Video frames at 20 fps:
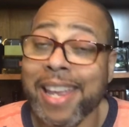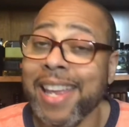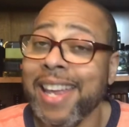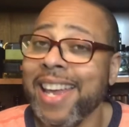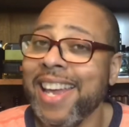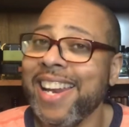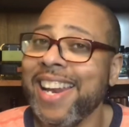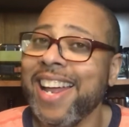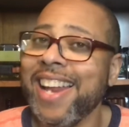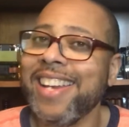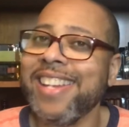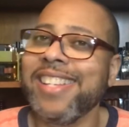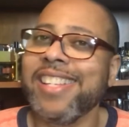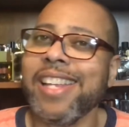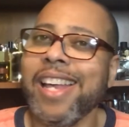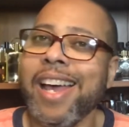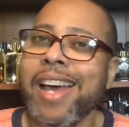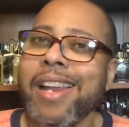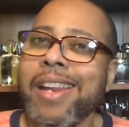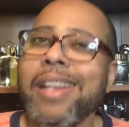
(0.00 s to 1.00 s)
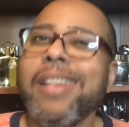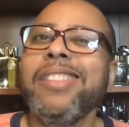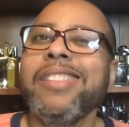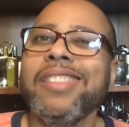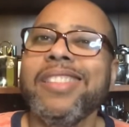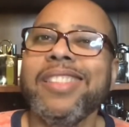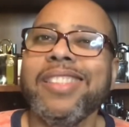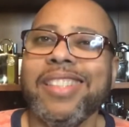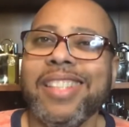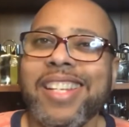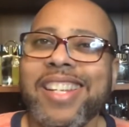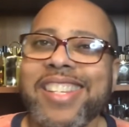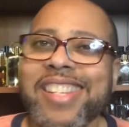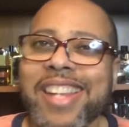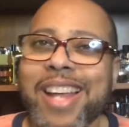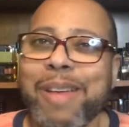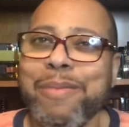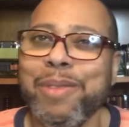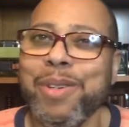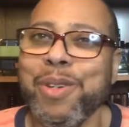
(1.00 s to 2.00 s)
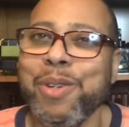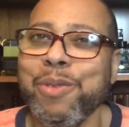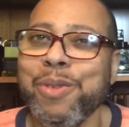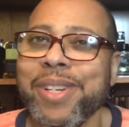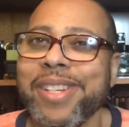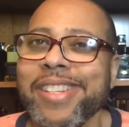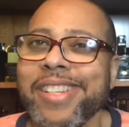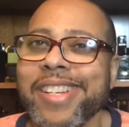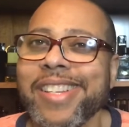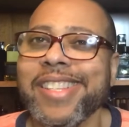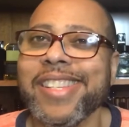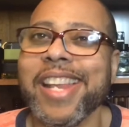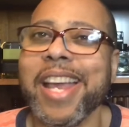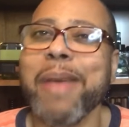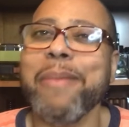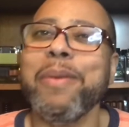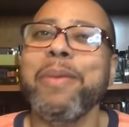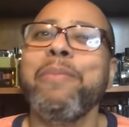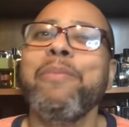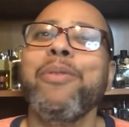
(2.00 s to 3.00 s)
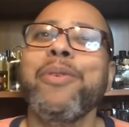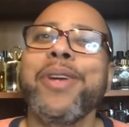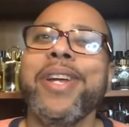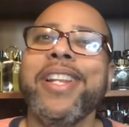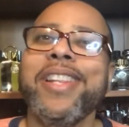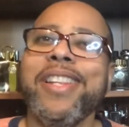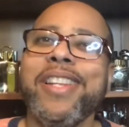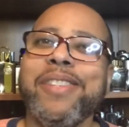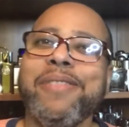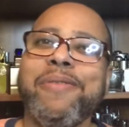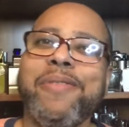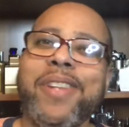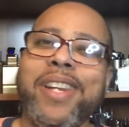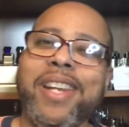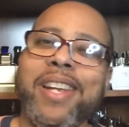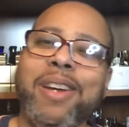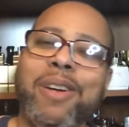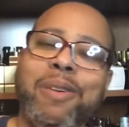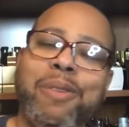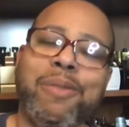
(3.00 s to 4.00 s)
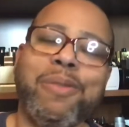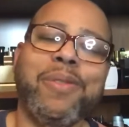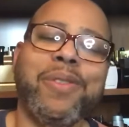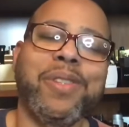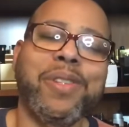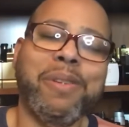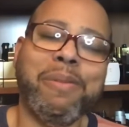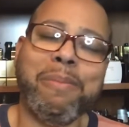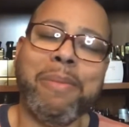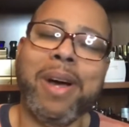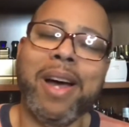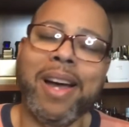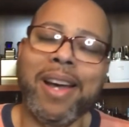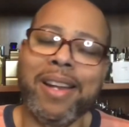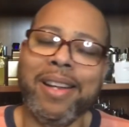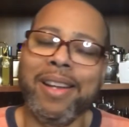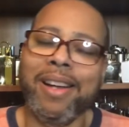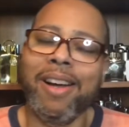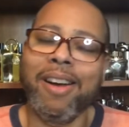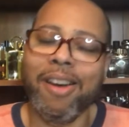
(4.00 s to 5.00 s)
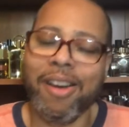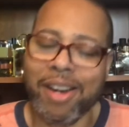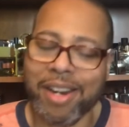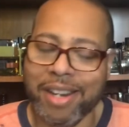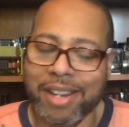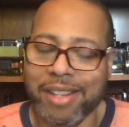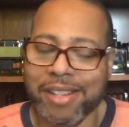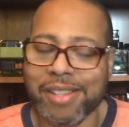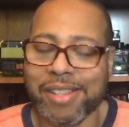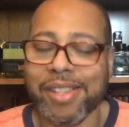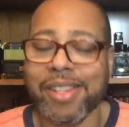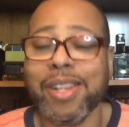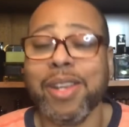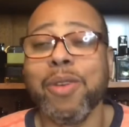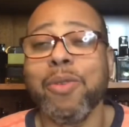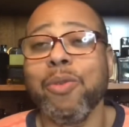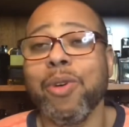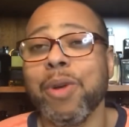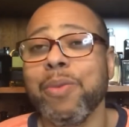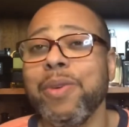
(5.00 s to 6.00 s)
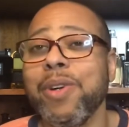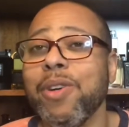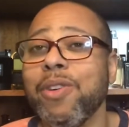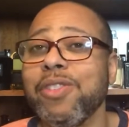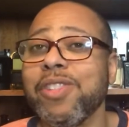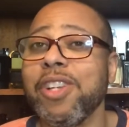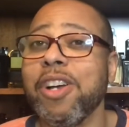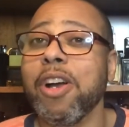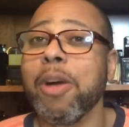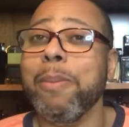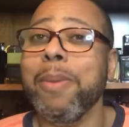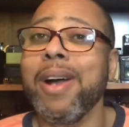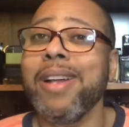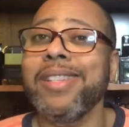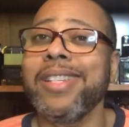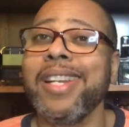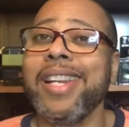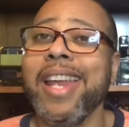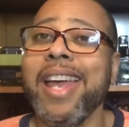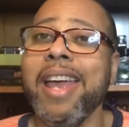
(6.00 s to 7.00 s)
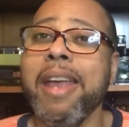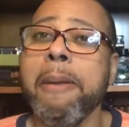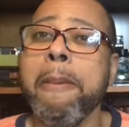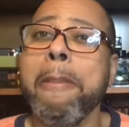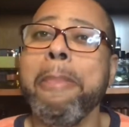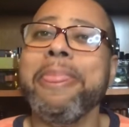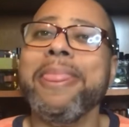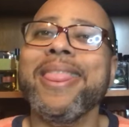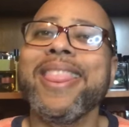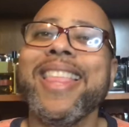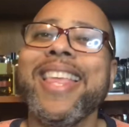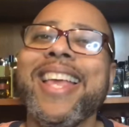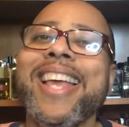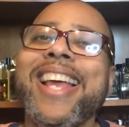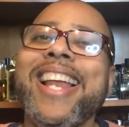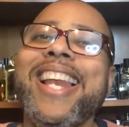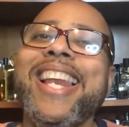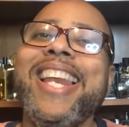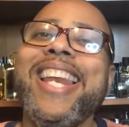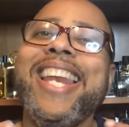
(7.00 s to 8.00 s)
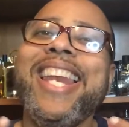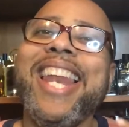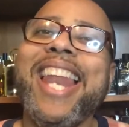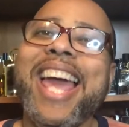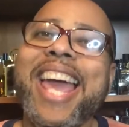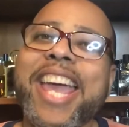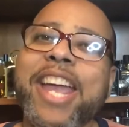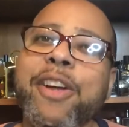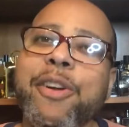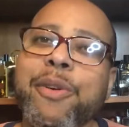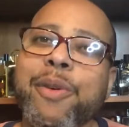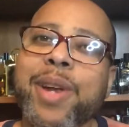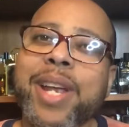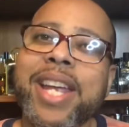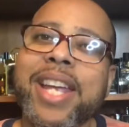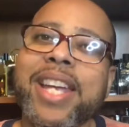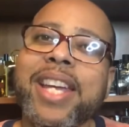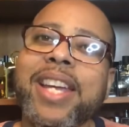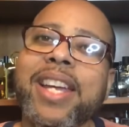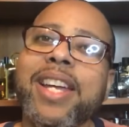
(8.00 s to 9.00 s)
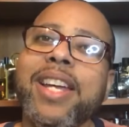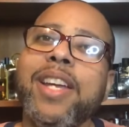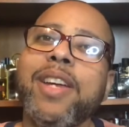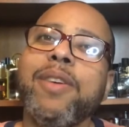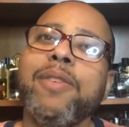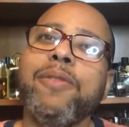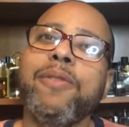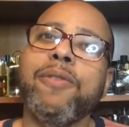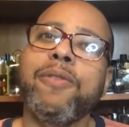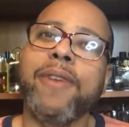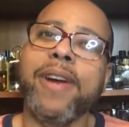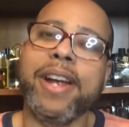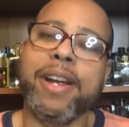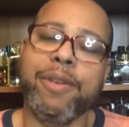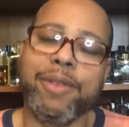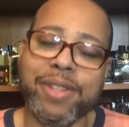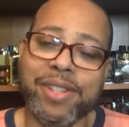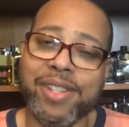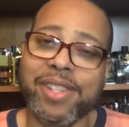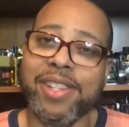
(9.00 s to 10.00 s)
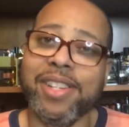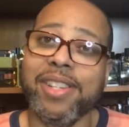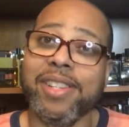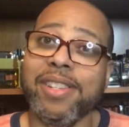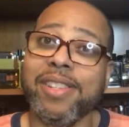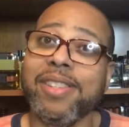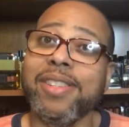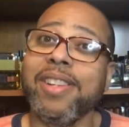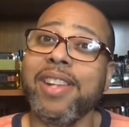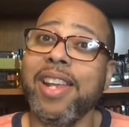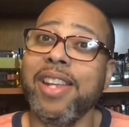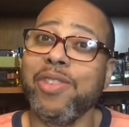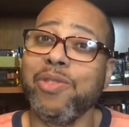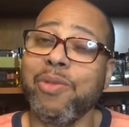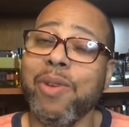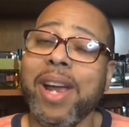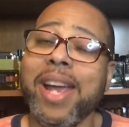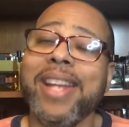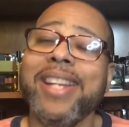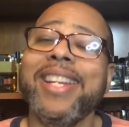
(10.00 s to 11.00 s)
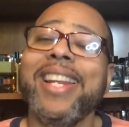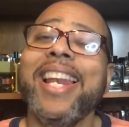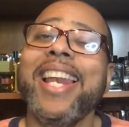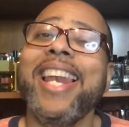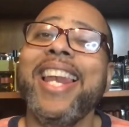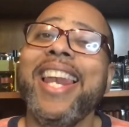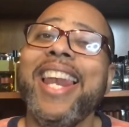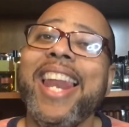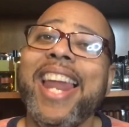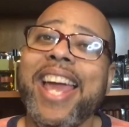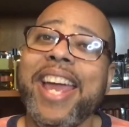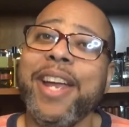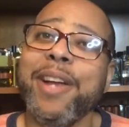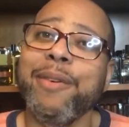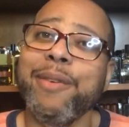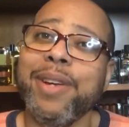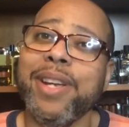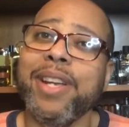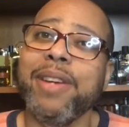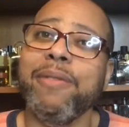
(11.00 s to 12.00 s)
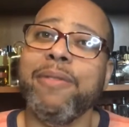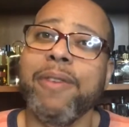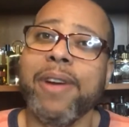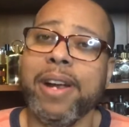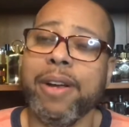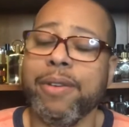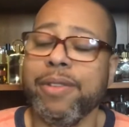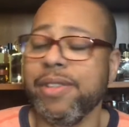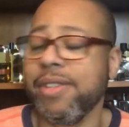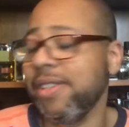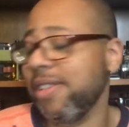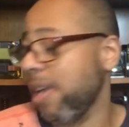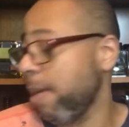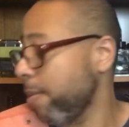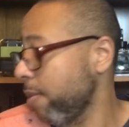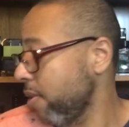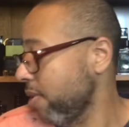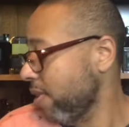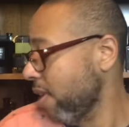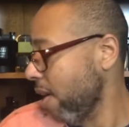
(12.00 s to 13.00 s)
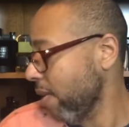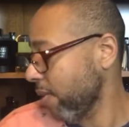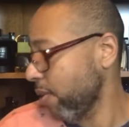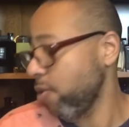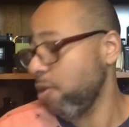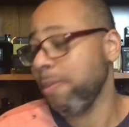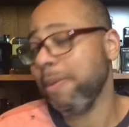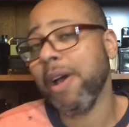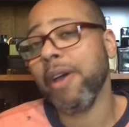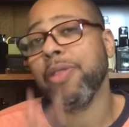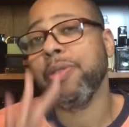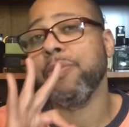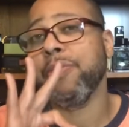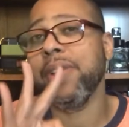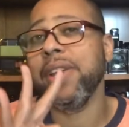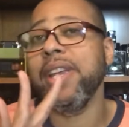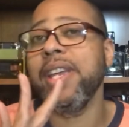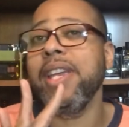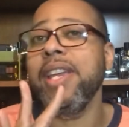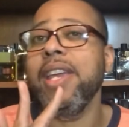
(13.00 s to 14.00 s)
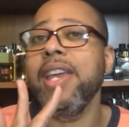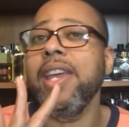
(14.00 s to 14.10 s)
and I decided it's time to do it. It's time to bring this video to my audience. What are we going to talk about today? Layering fragrances. That's right, layering fragrances. I'm going to talk to you about three